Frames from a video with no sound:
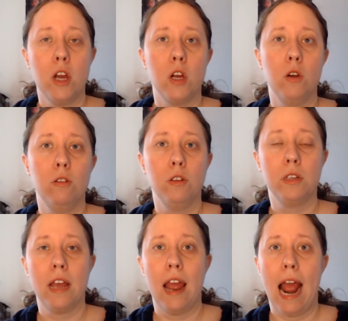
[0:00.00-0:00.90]

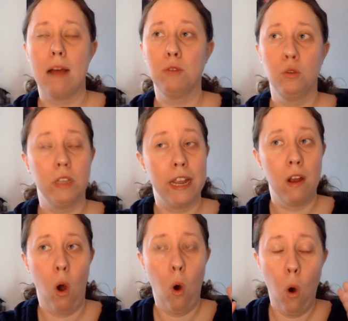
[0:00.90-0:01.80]
whose absolutely
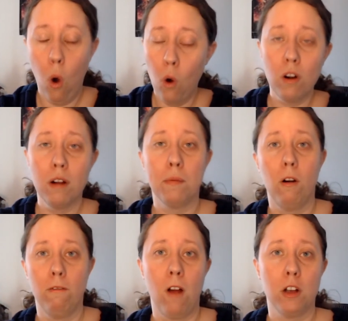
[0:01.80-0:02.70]

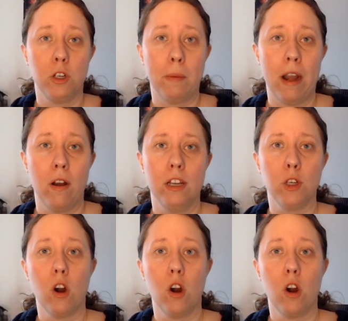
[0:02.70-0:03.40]
horrible foster parents